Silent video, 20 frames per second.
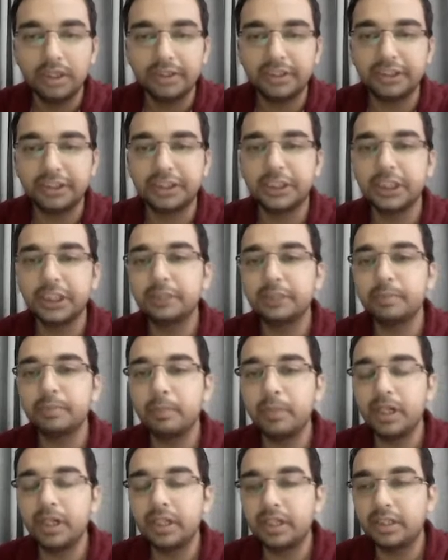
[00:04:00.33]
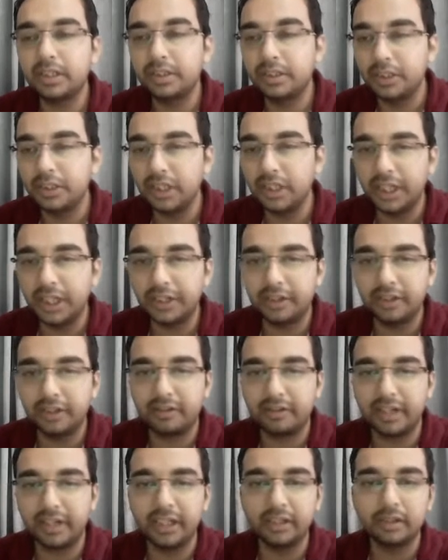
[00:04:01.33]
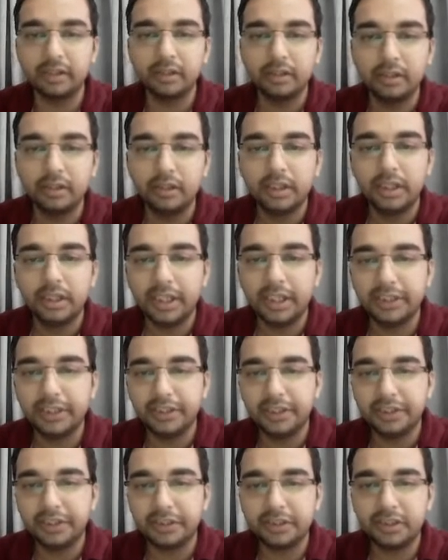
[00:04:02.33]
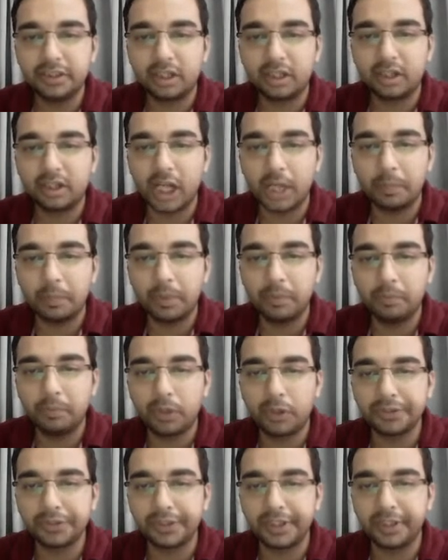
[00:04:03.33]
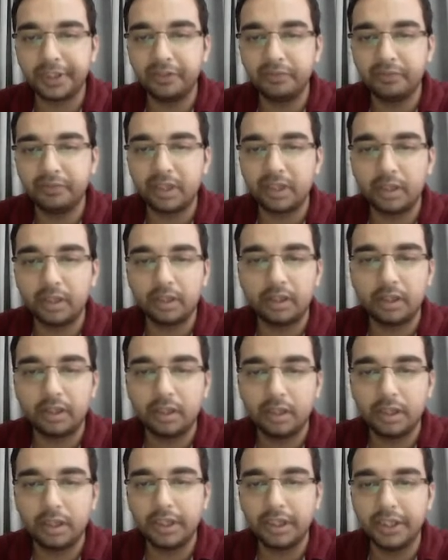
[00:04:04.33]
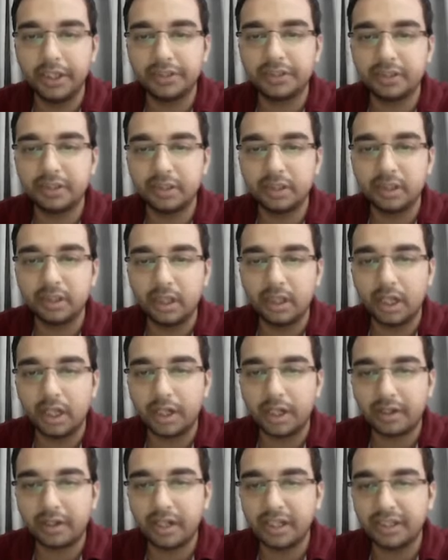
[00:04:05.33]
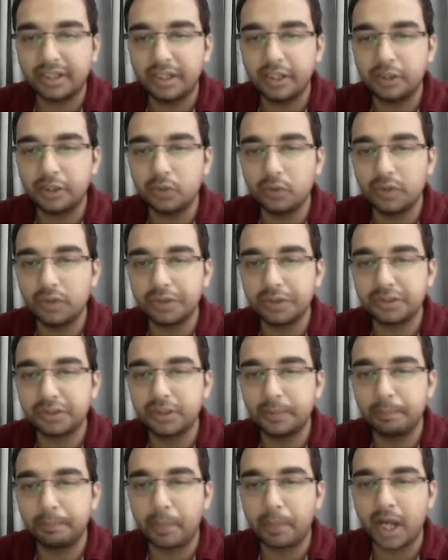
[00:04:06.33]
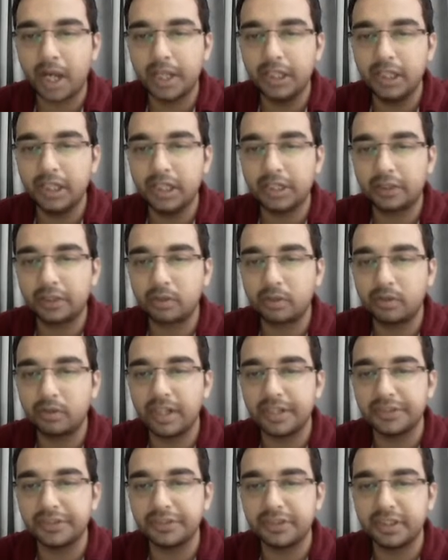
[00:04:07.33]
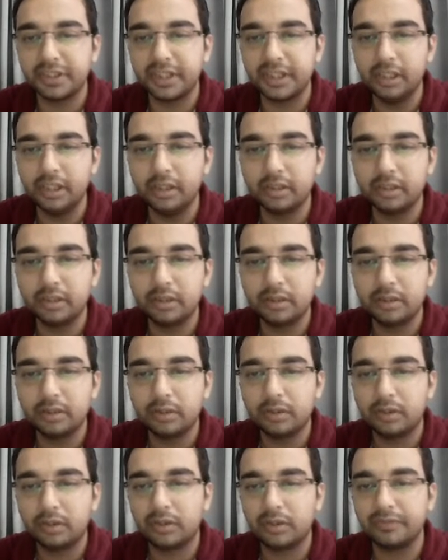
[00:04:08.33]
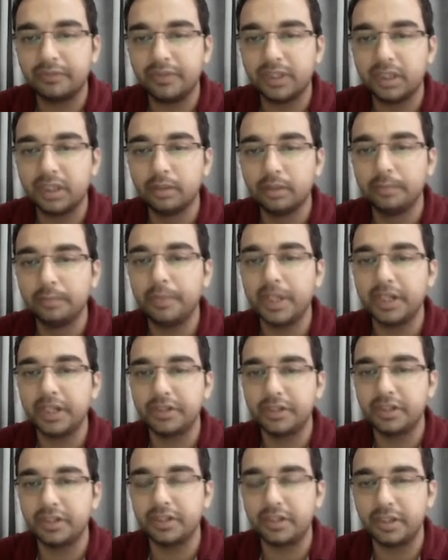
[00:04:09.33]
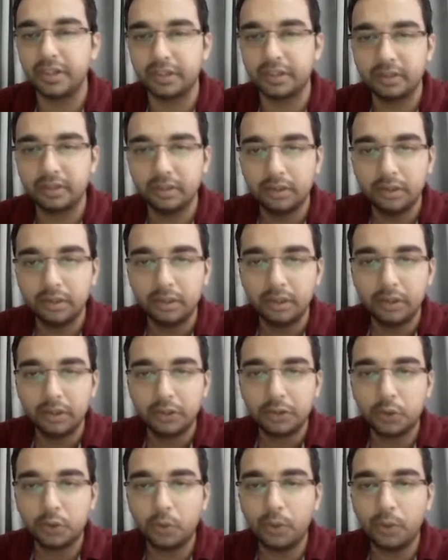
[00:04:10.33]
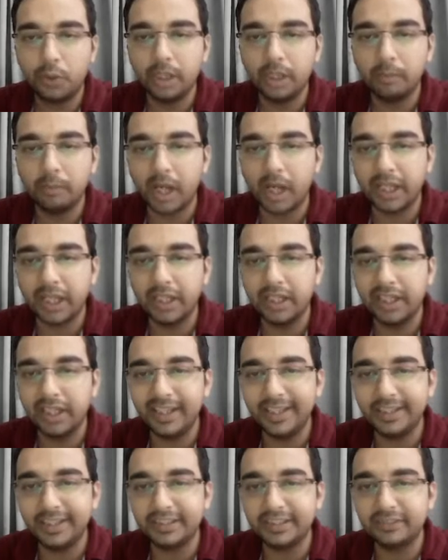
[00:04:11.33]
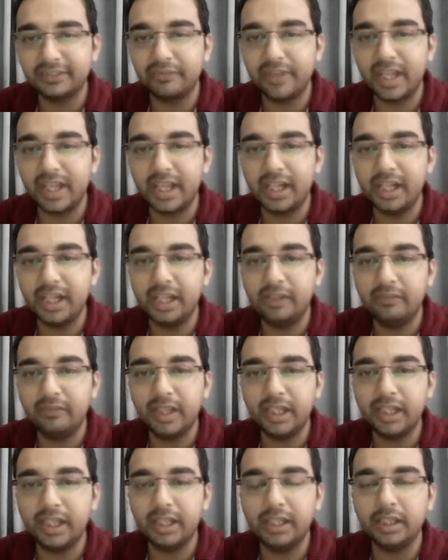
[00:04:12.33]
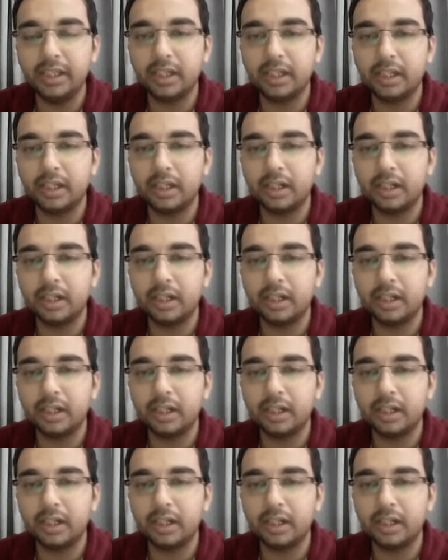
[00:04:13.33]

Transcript: this 6-membered chelated ring, in this, the carbon positive is attracted towards the pi electron density of the benzene ring. Sodium ion is very, very,